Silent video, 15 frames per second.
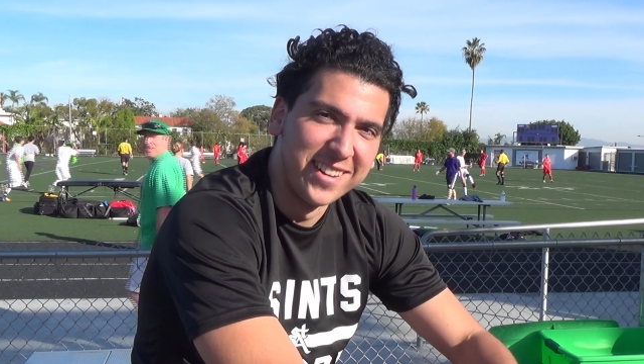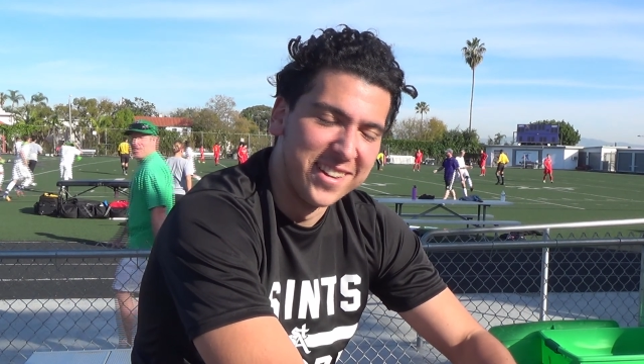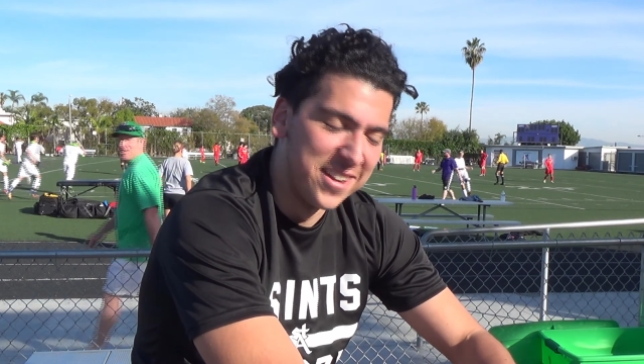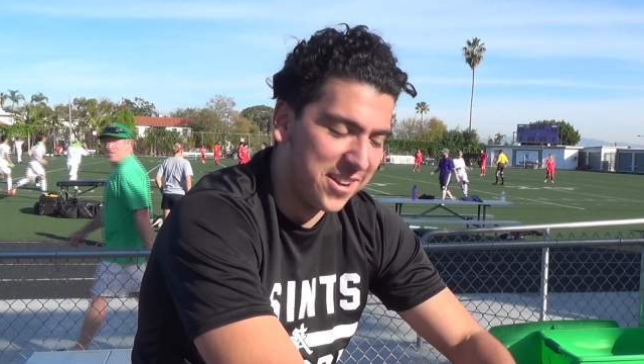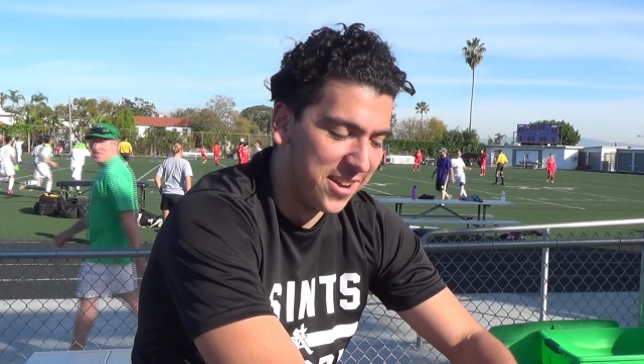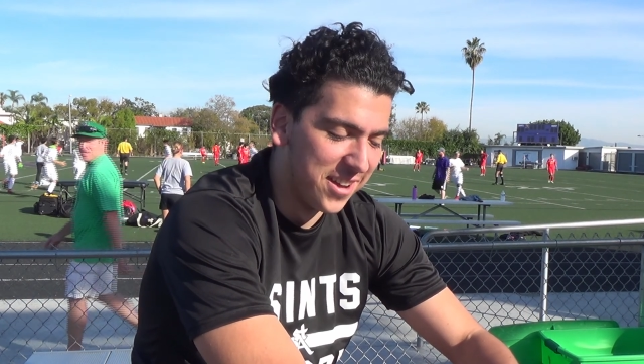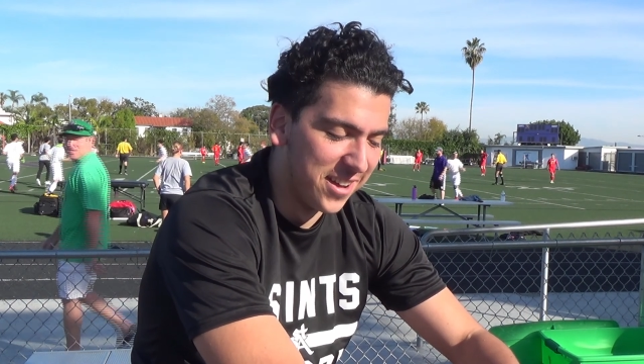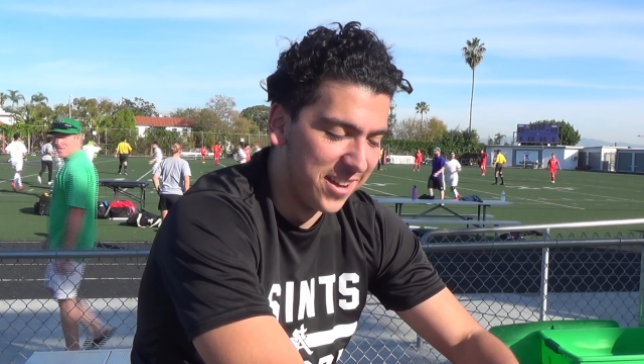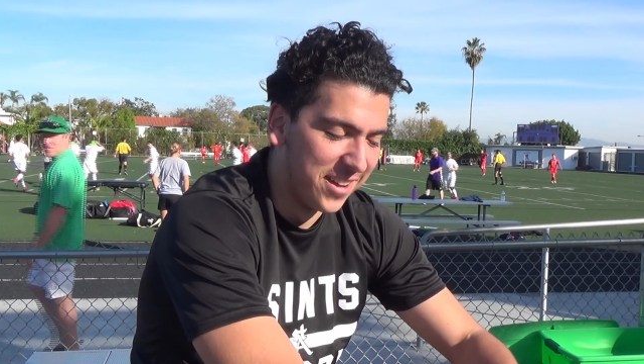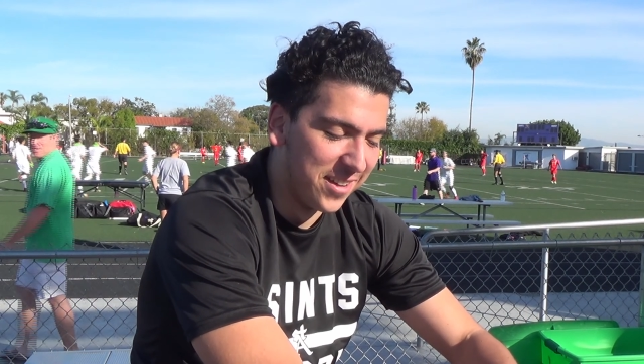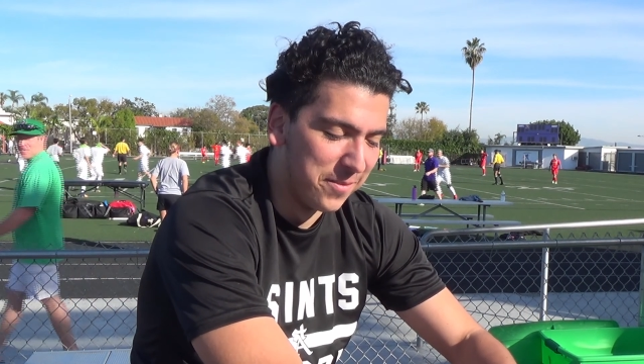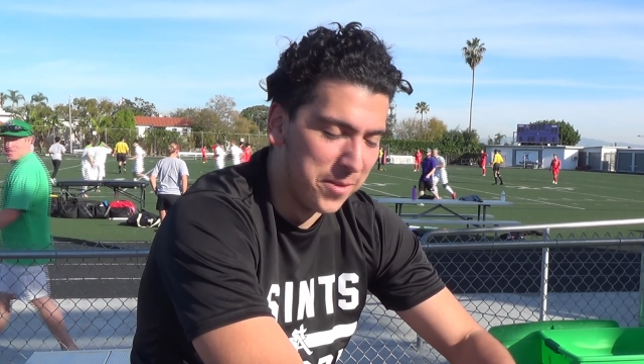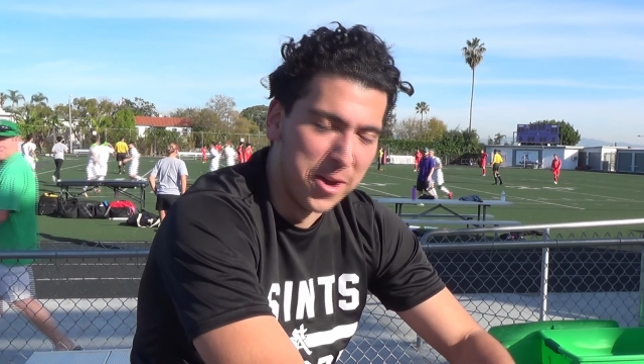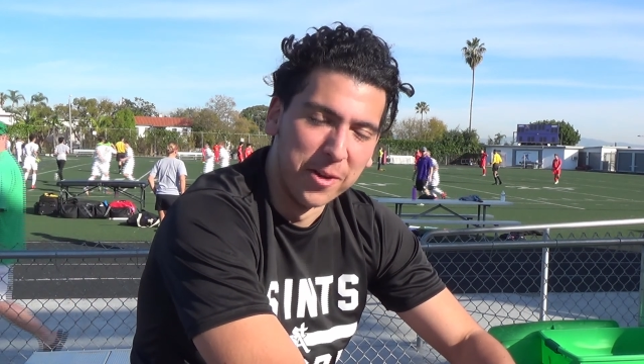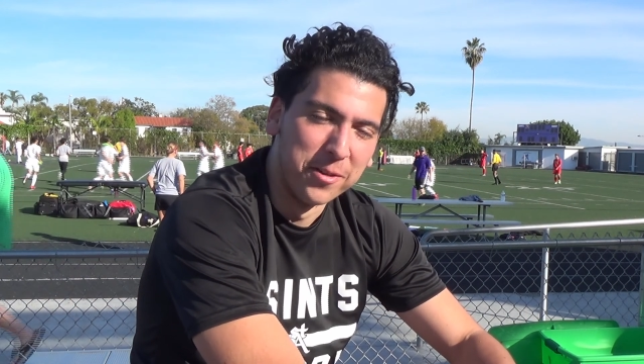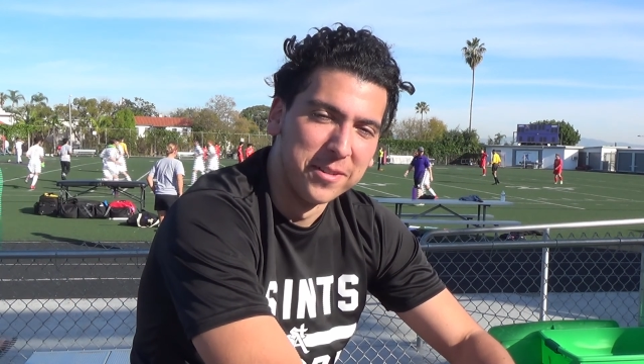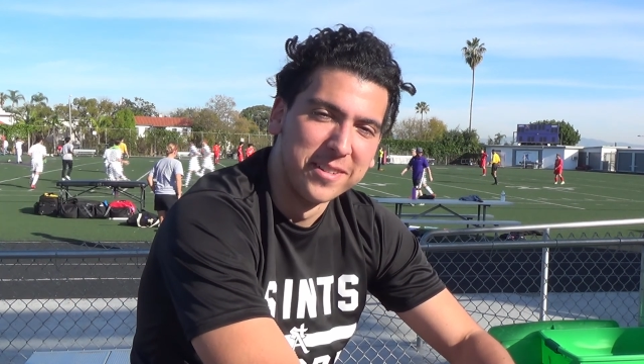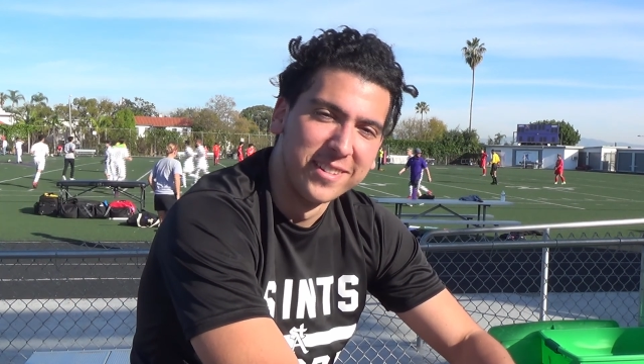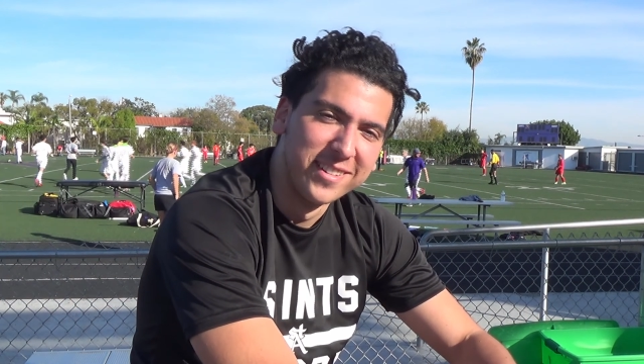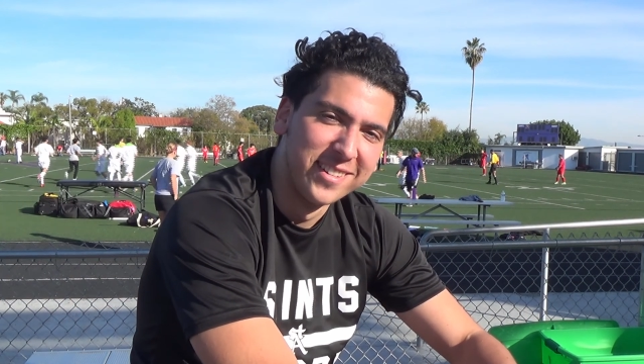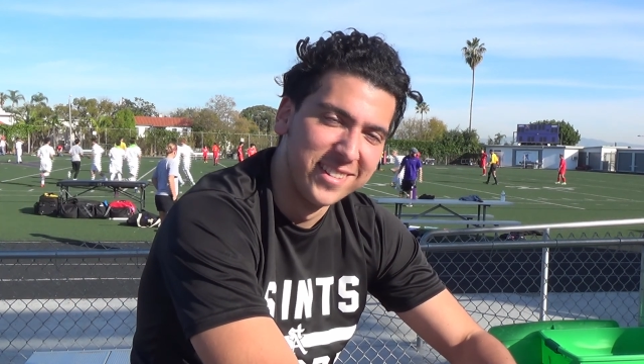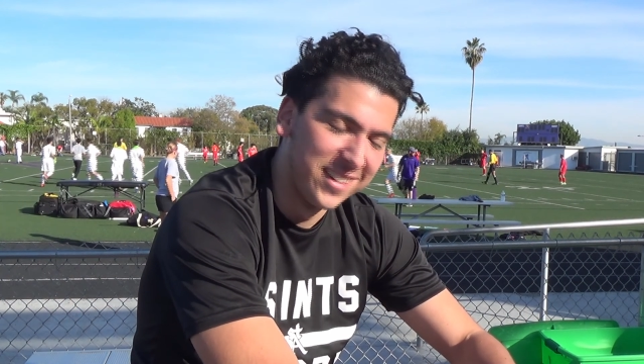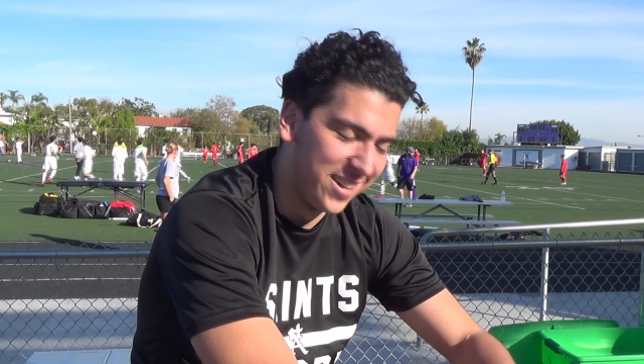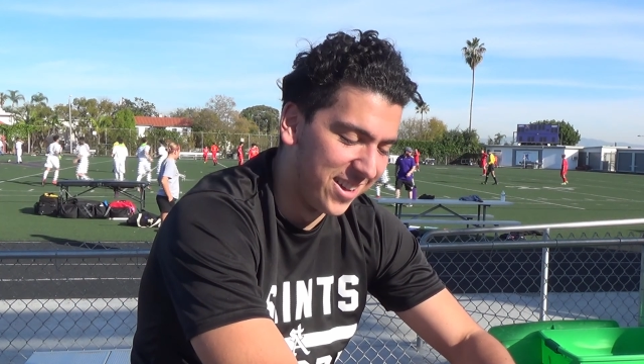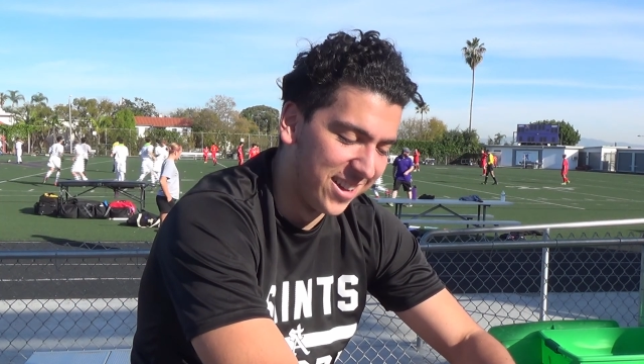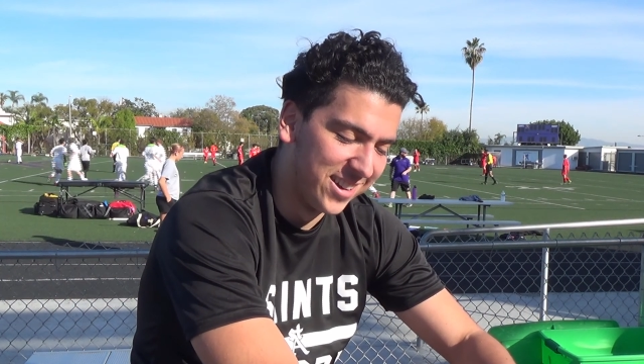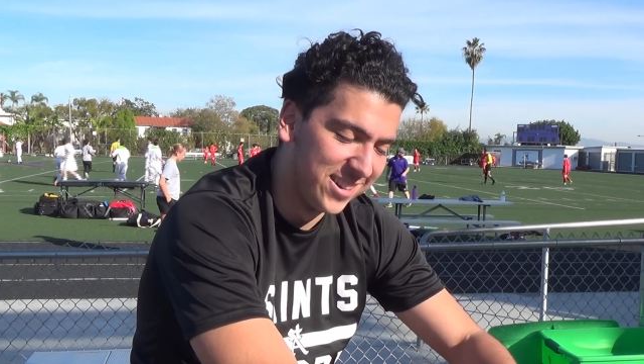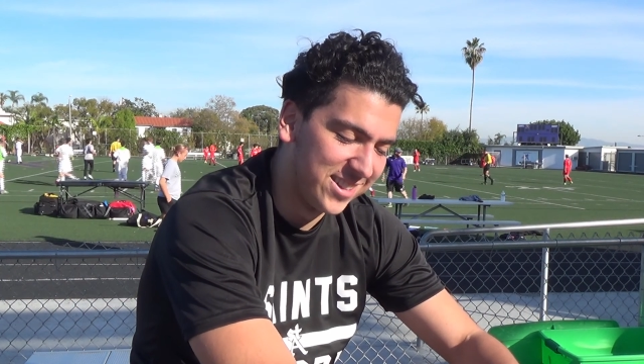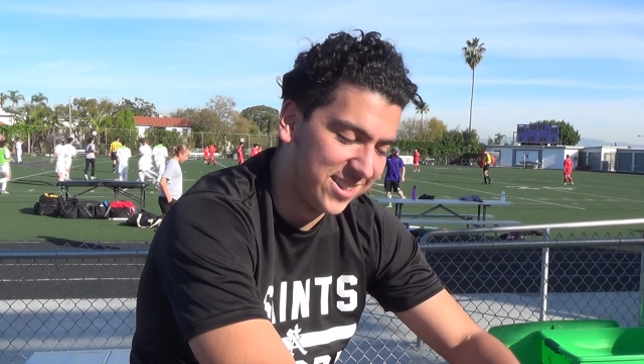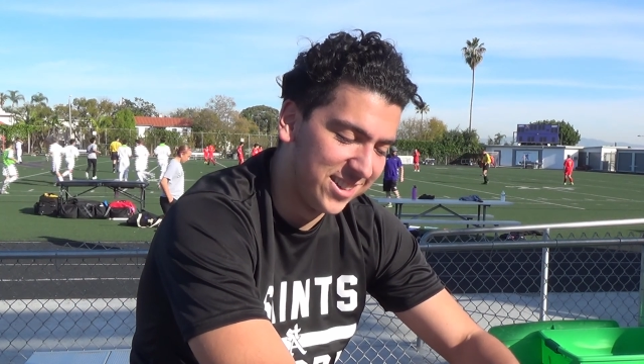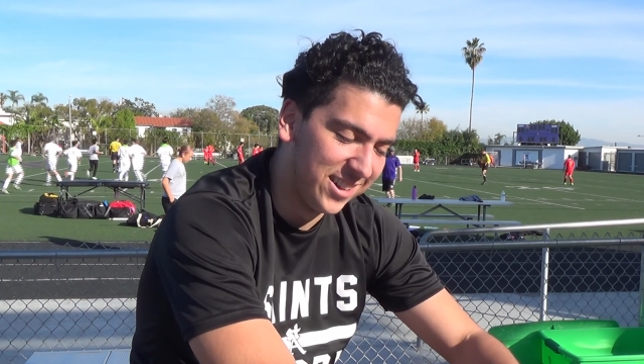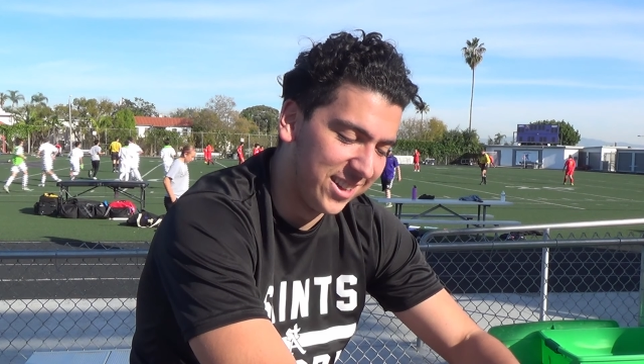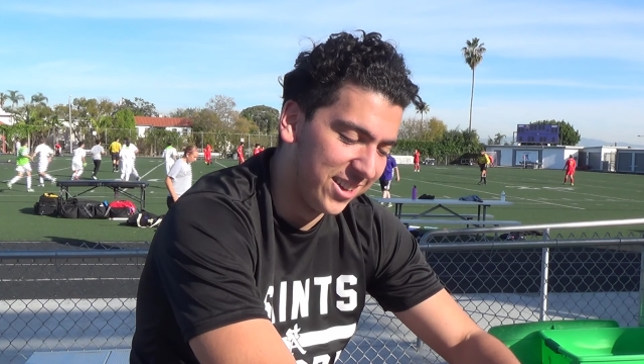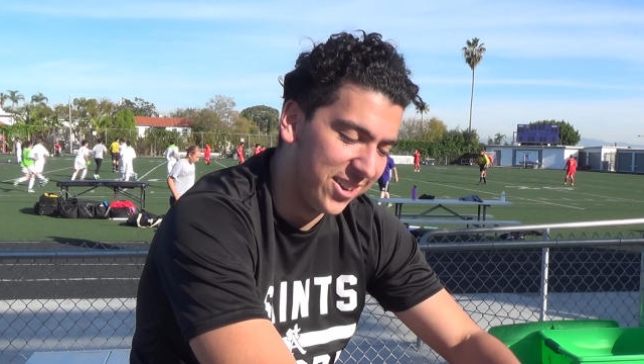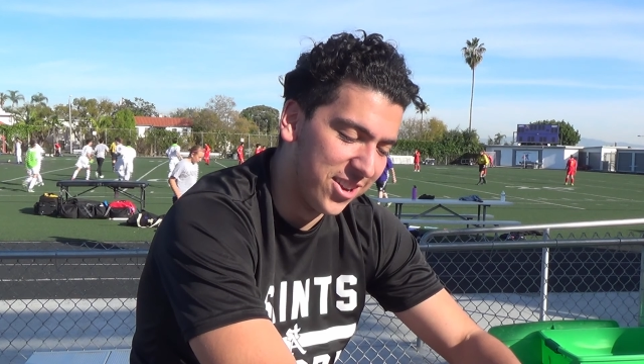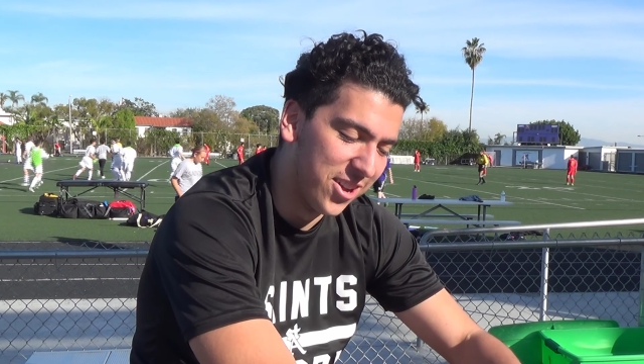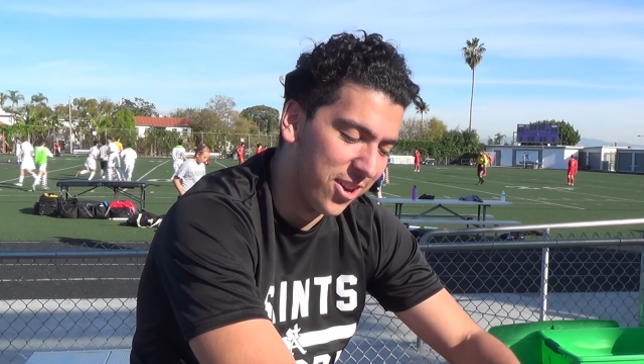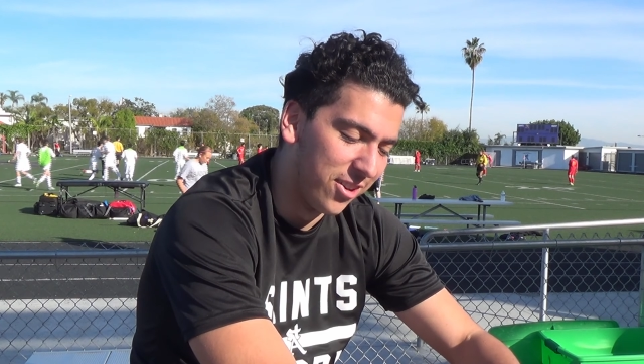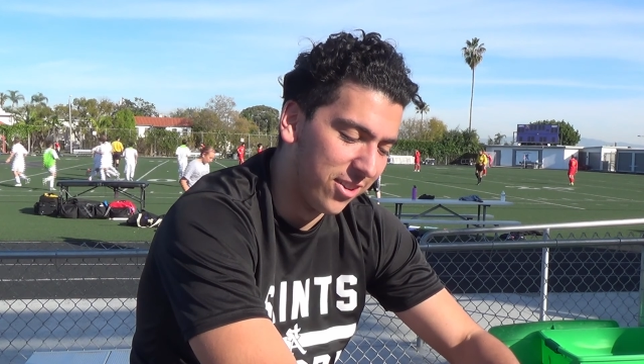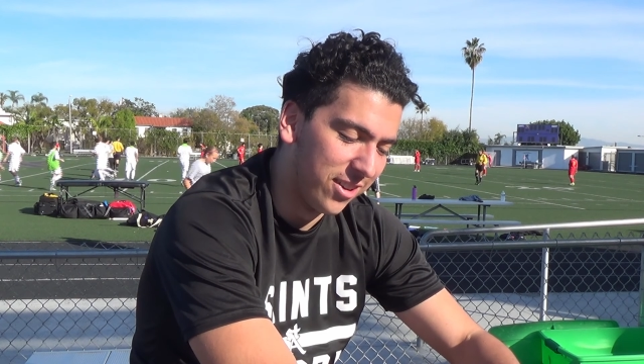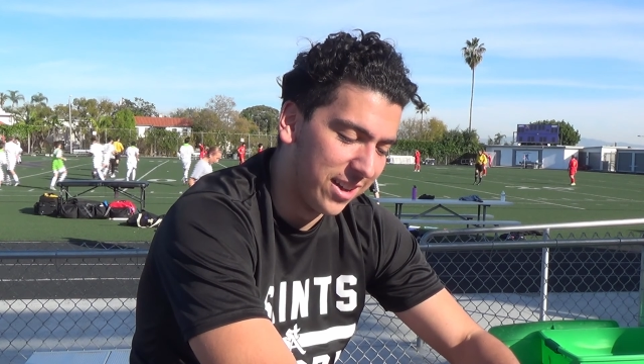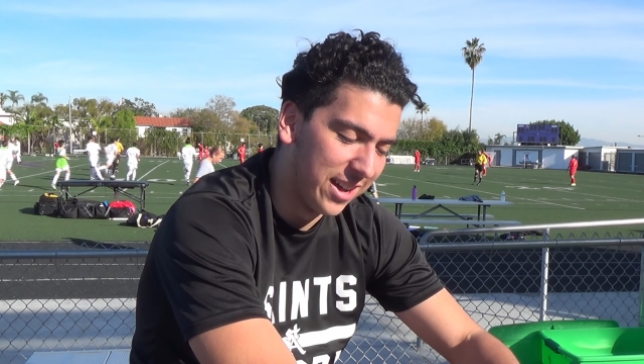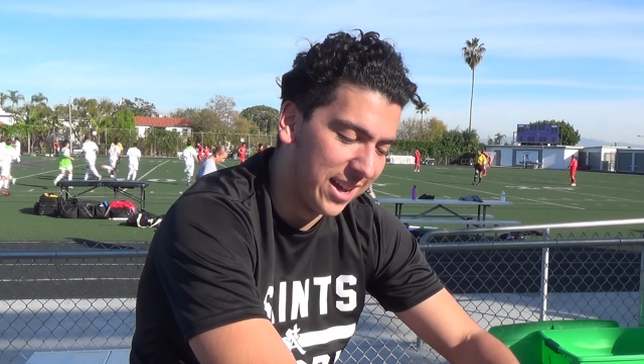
no. Honestly, no.